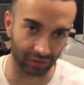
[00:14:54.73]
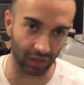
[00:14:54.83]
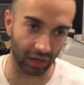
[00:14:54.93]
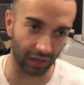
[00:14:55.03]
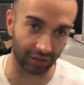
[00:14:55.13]

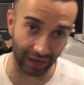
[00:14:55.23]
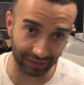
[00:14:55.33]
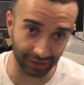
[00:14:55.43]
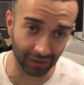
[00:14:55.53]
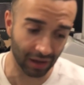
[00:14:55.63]
the
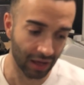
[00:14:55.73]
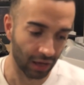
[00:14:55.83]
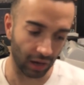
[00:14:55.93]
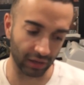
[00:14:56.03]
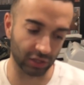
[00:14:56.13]
Titan
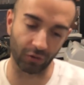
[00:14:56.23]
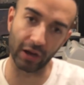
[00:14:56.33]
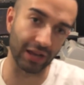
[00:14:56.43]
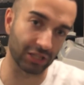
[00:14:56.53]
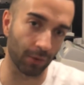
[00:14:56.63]
uh, it's
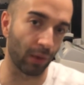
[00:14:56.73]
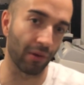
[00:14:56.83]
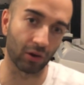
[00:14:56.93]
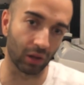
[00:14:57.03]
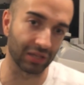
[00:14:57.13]
very easy to play
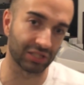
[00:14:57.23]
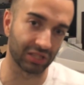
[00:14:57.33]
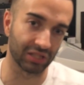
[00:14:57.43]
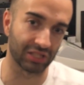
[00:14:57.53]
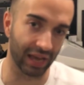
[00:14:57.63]
around Colossus
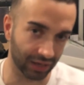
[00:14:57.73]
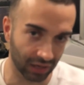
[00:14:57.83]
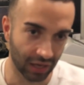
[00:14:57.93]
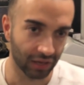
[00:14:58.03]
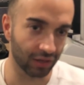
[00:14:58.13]
in this deck.
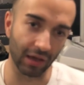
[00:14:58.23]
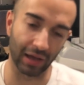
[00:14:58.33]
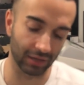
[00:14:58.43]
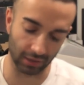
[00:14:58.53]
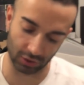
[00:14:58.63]

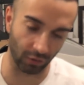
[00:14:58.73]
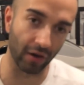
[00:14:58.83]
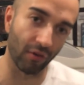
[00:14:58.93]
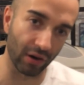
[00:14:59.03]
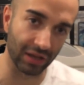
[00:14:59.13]
Yeah, it's
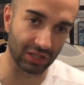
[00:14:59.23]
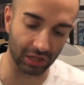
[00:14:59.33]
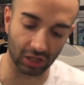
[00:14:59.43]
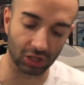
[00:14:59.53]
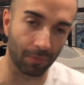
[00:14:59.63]
very, very
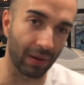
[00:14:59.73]
easy, just